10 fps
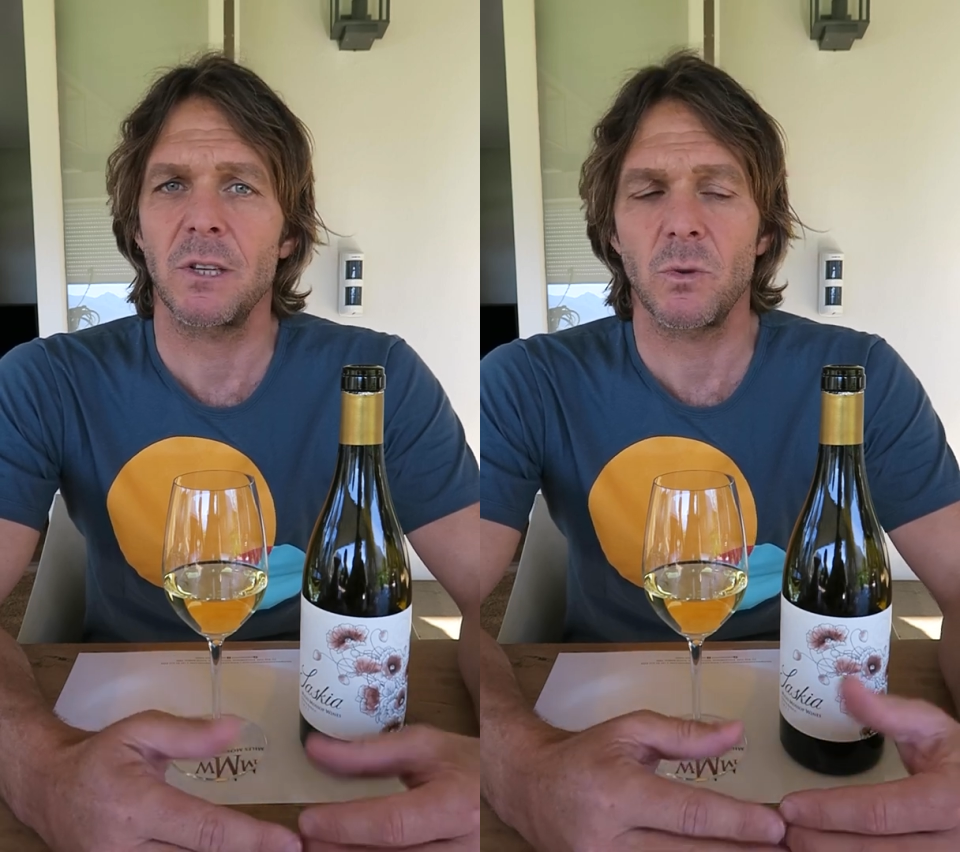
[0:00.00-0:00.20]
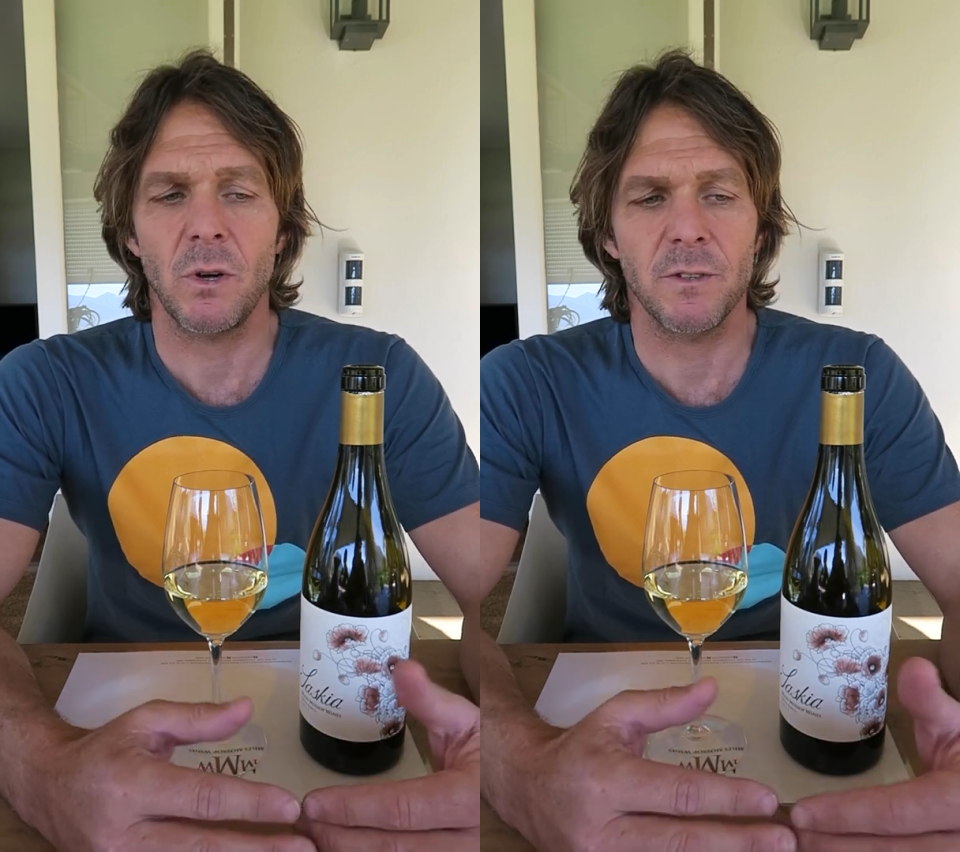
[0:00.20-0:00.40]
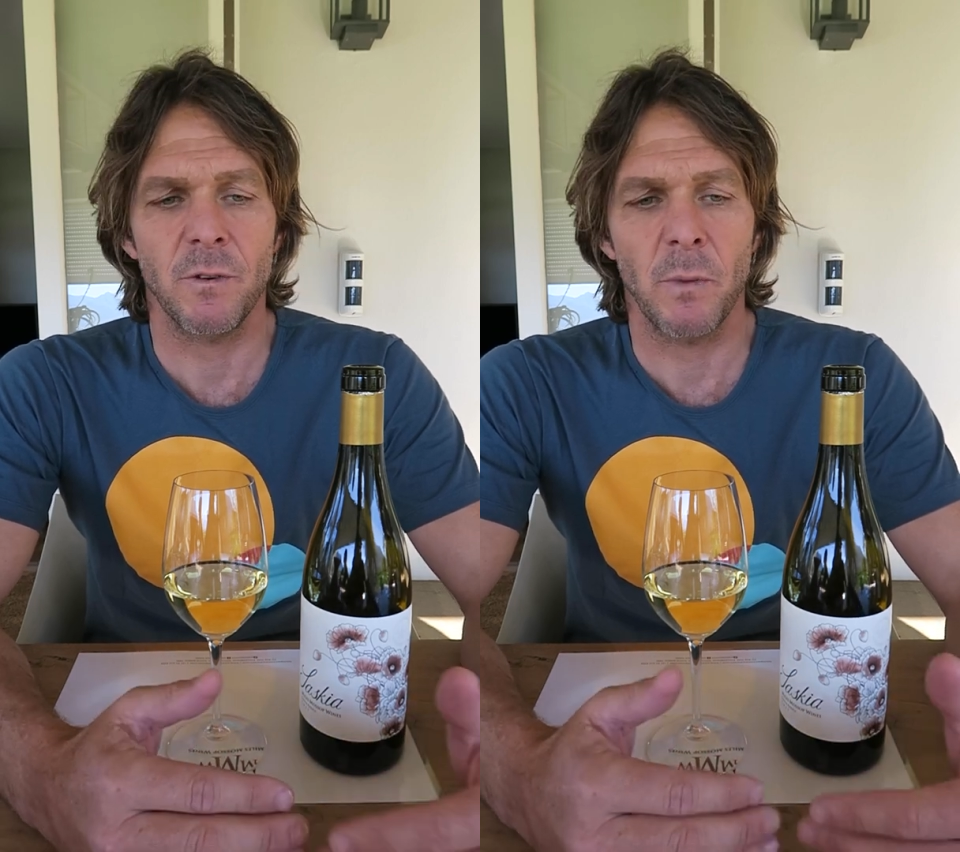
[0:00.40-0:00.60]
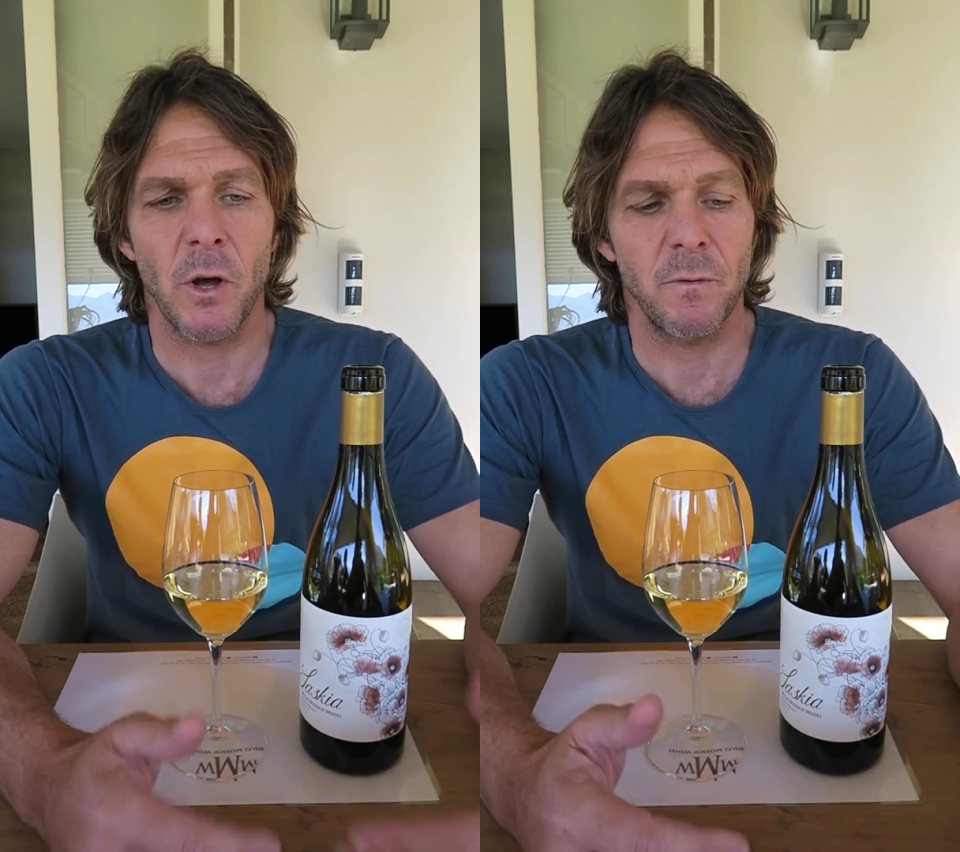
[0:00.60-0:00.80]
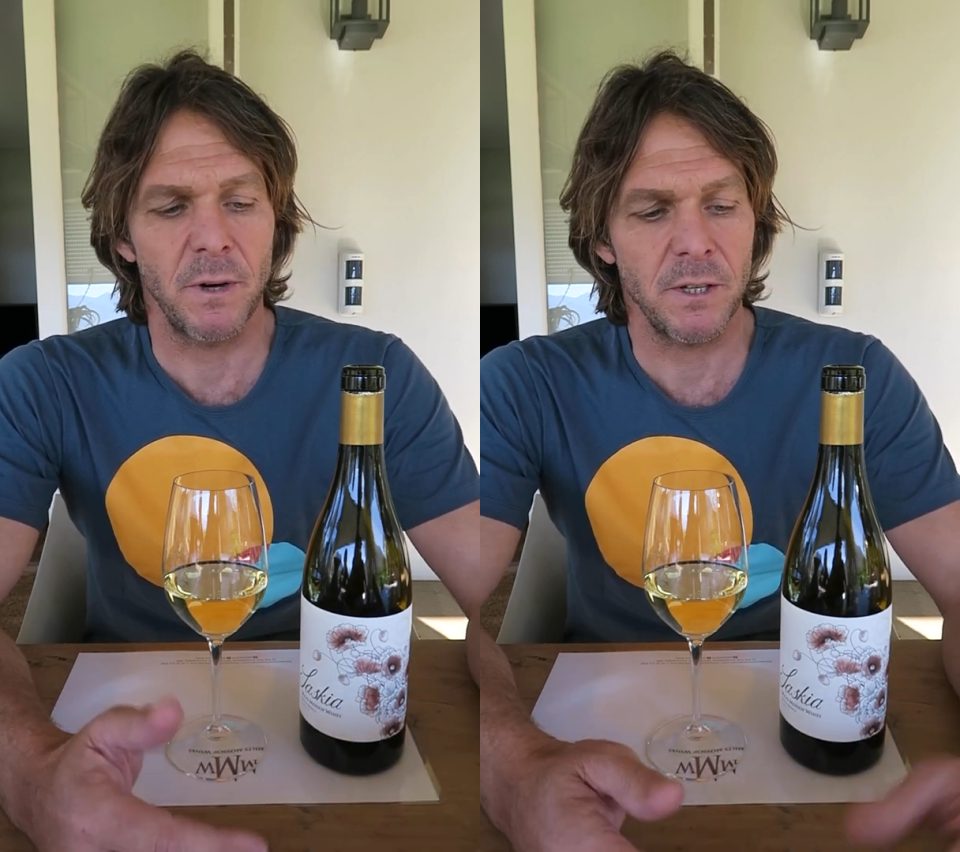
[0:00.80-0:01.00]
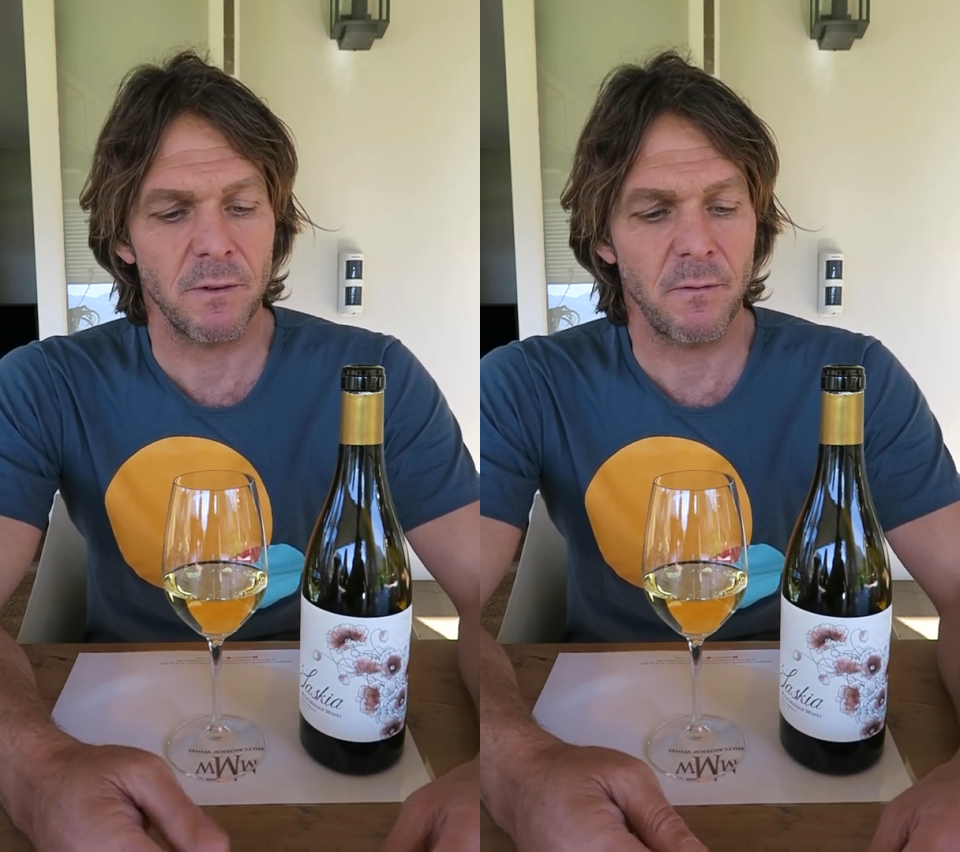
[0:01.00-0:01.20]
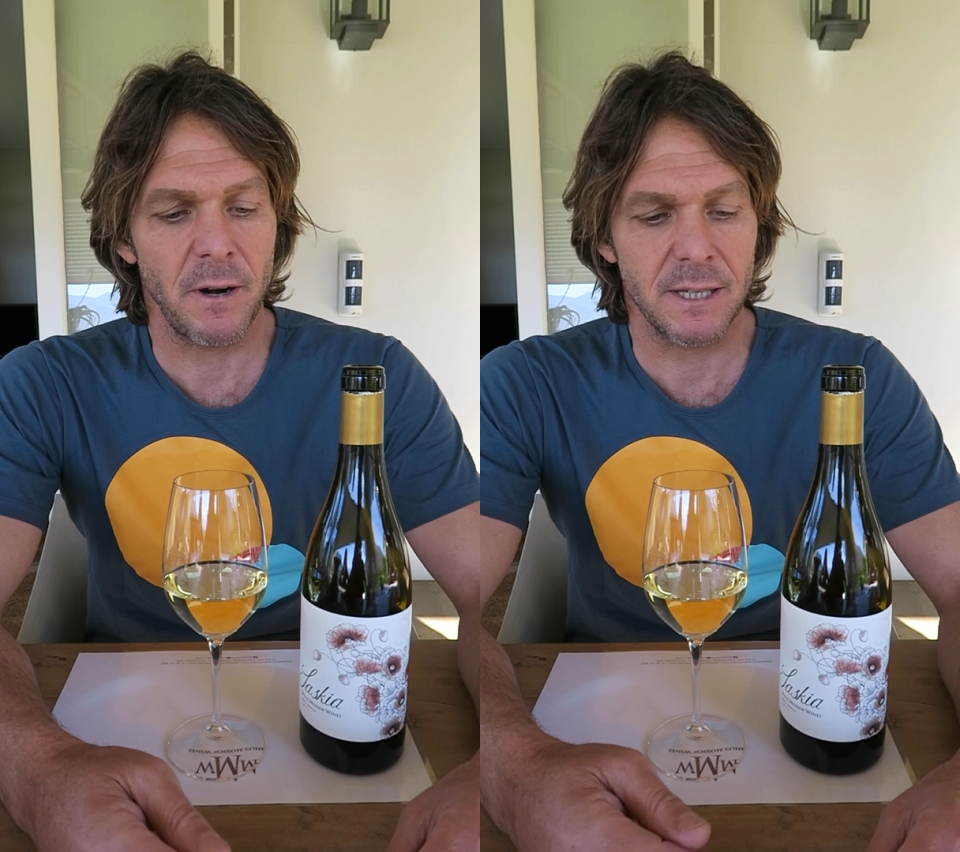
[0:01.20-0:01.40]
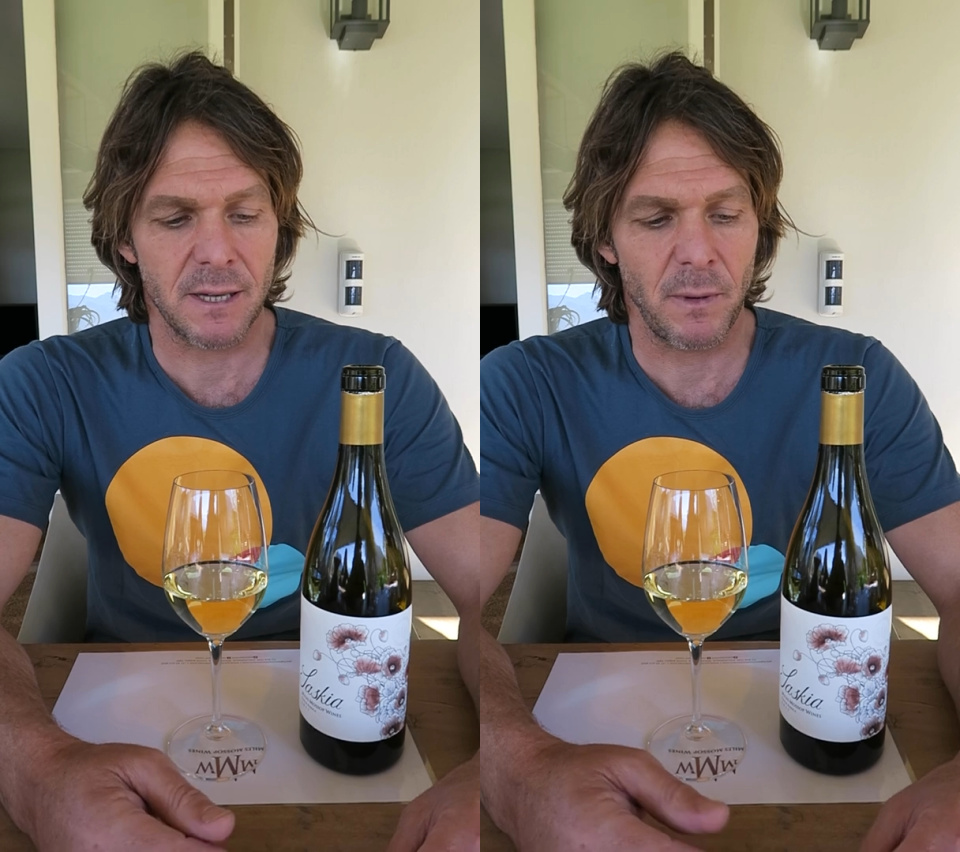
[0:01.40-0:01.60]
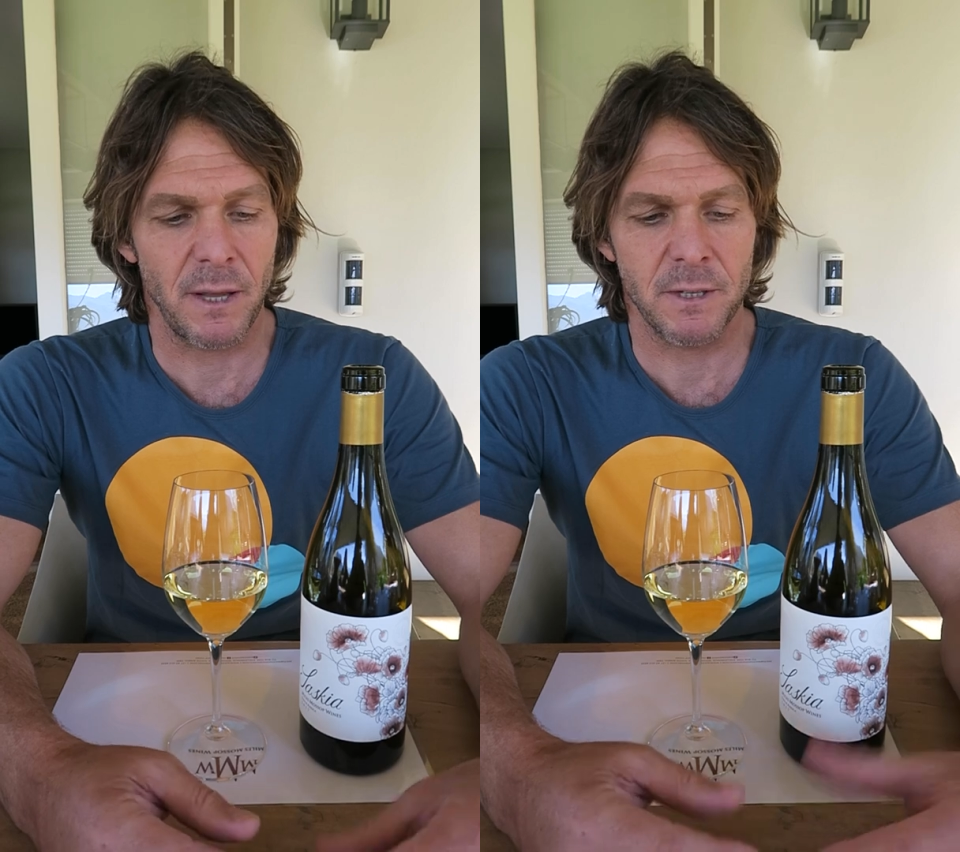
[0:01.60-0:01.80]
The soils for both vineyards are very similar.